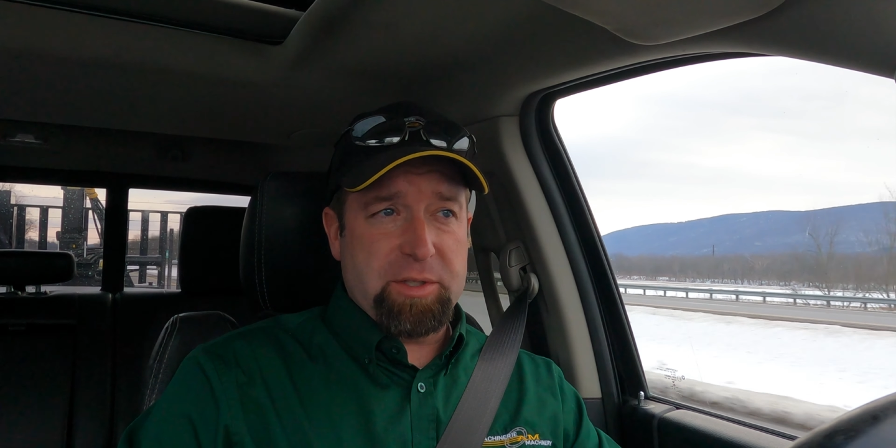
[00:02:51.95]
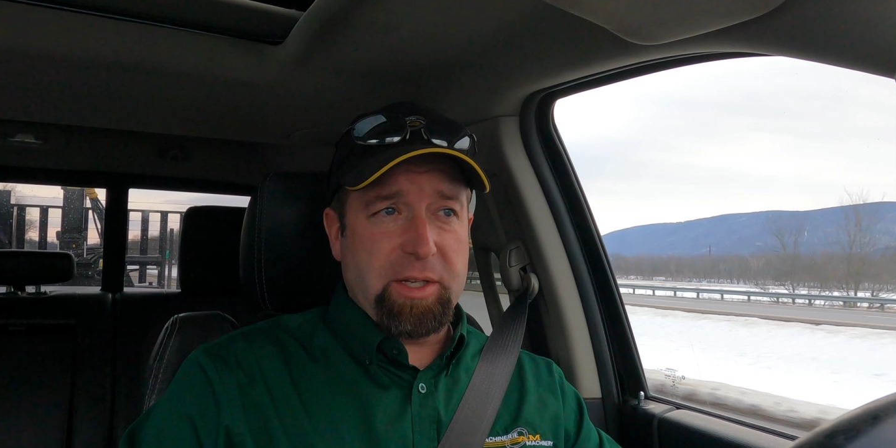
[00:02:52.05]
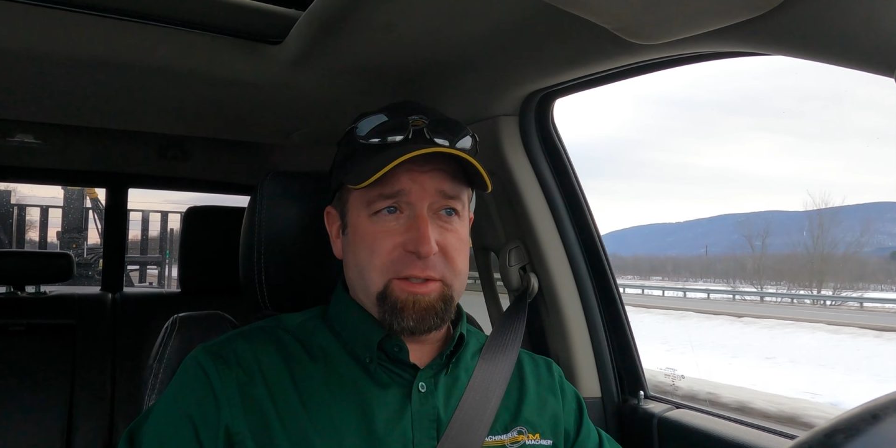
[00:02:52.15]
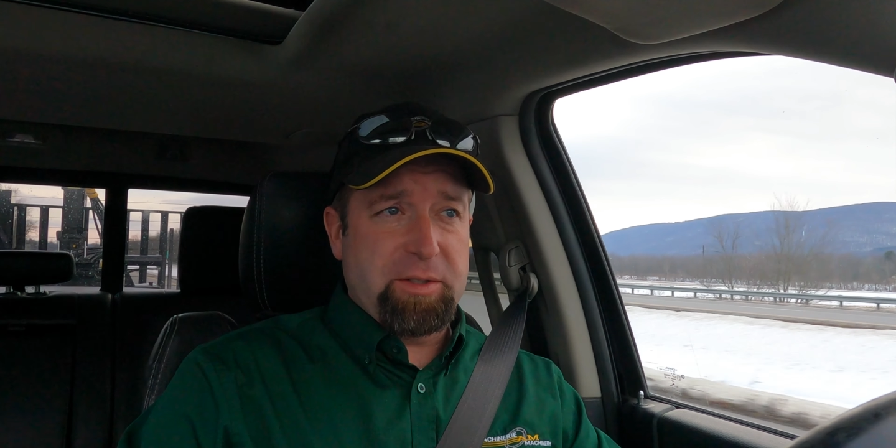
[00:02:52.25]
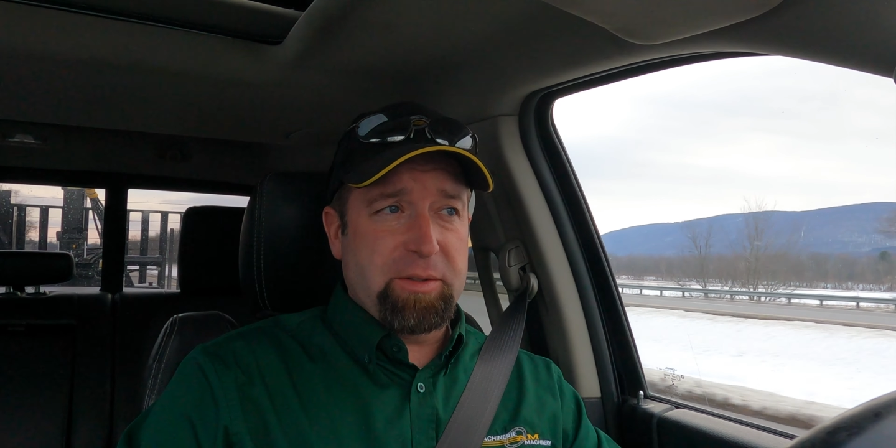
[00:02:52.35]

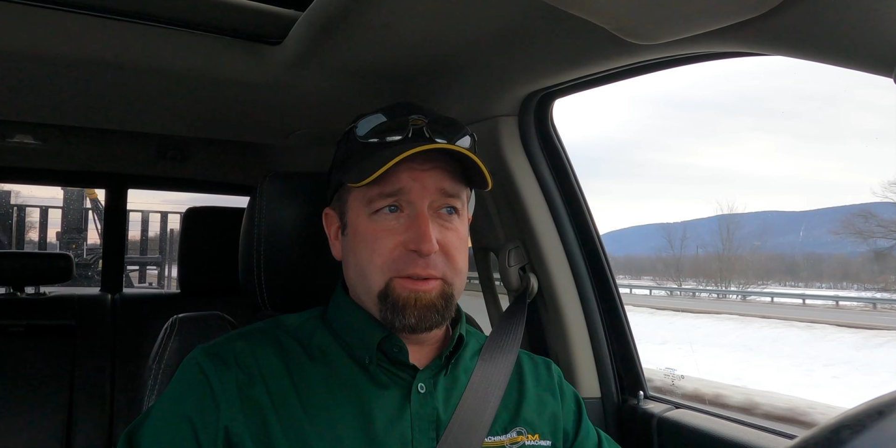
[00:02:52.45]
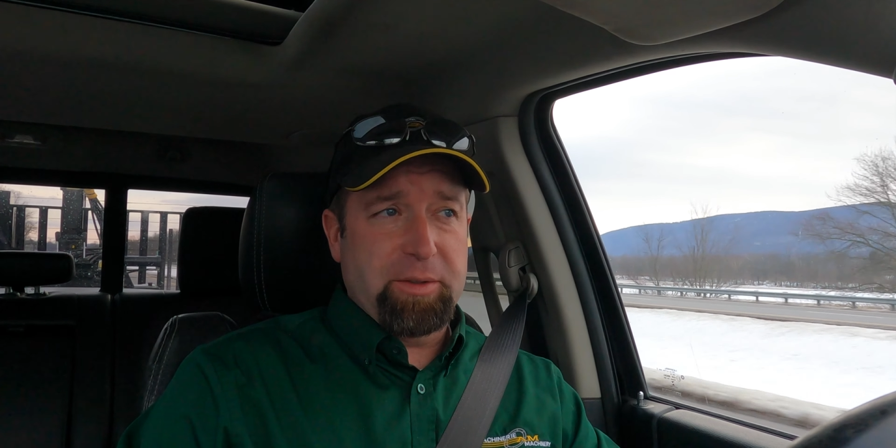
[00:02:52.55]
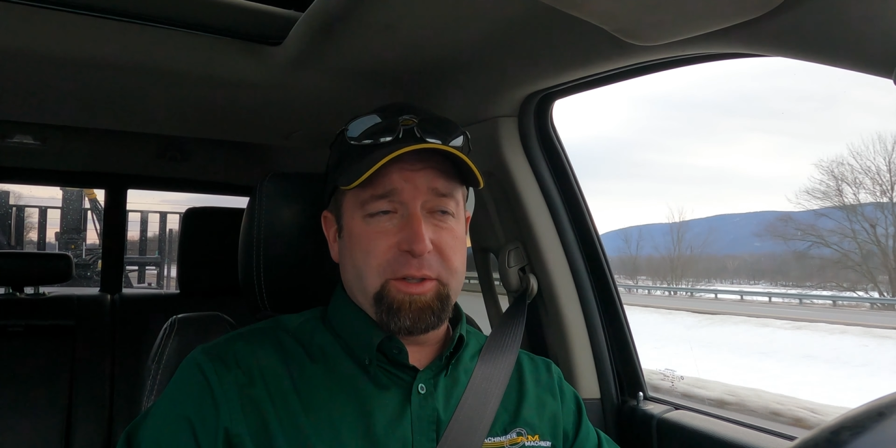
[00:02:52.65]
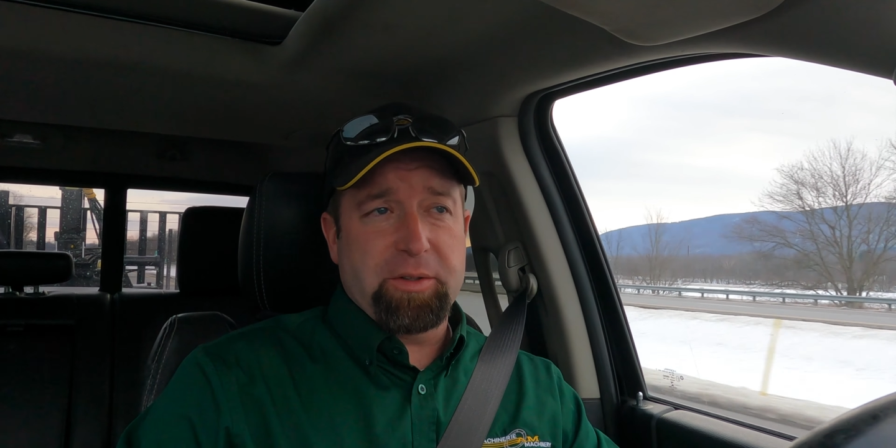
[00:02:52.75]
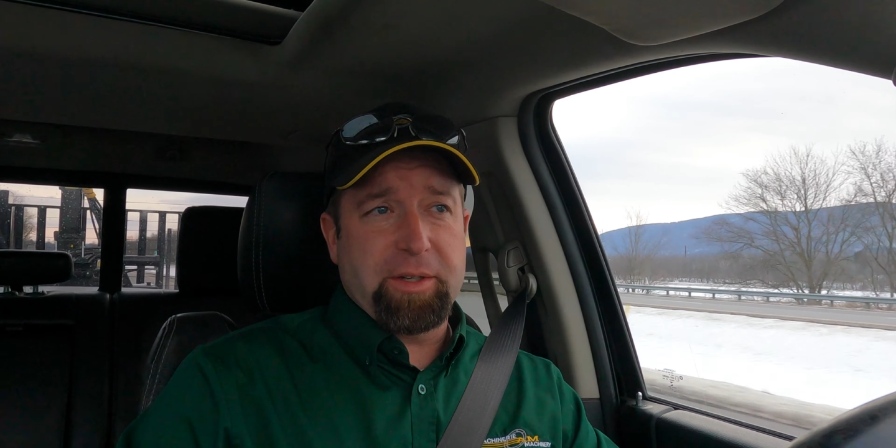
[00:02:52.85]
skid steer,
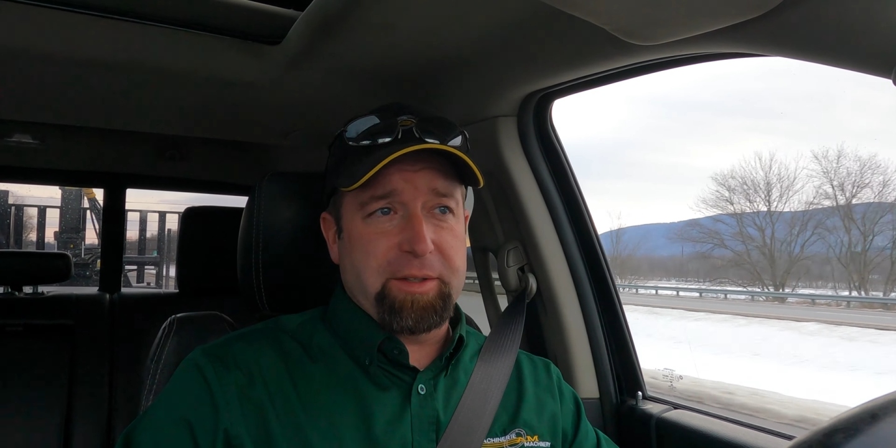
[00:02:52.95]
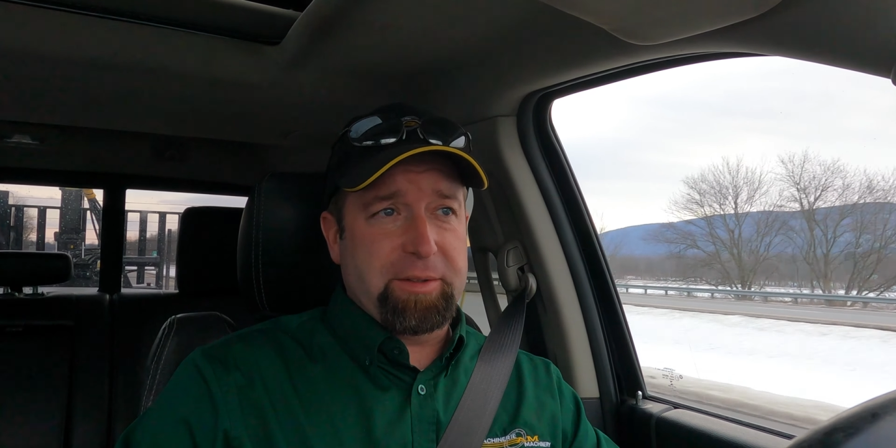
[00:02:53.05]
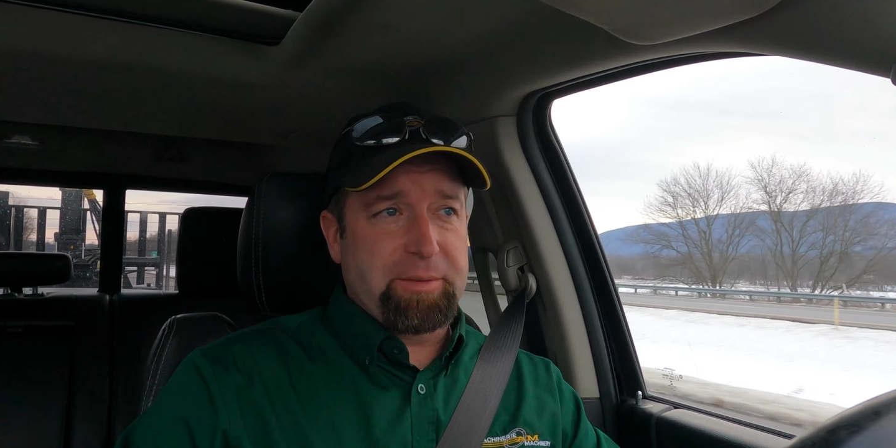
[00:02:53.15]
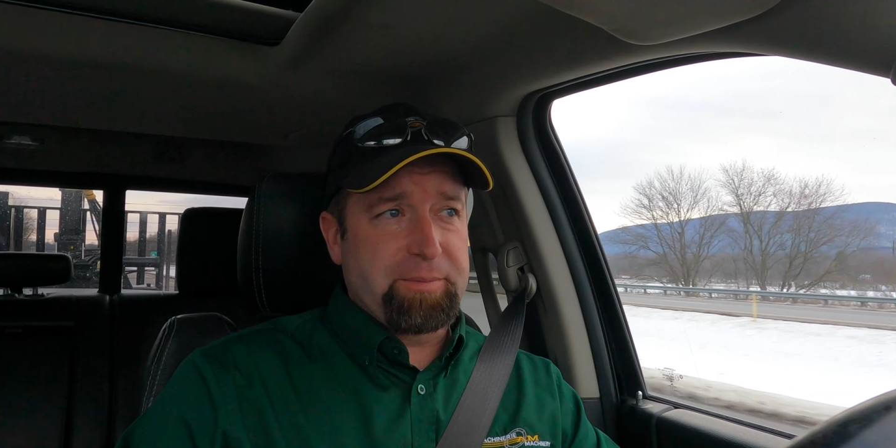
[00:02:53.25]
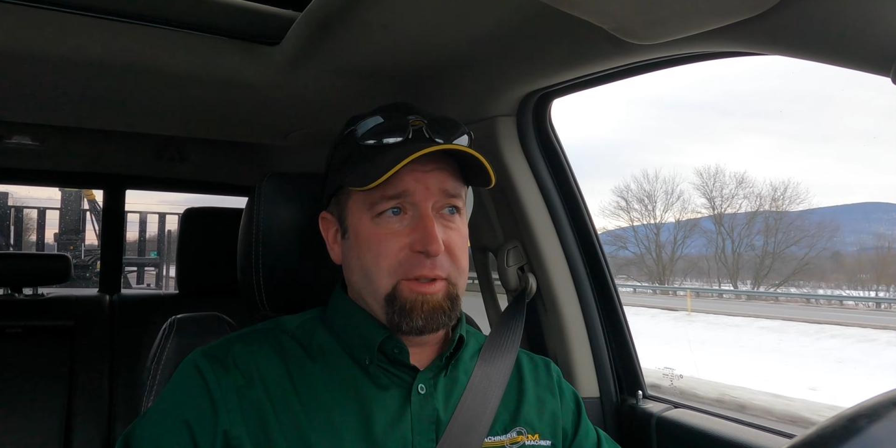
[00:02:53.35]
you know, like
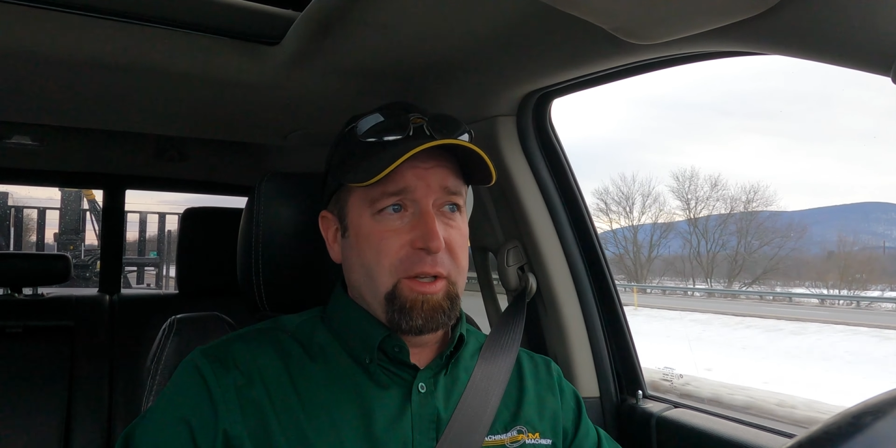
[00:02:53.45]
a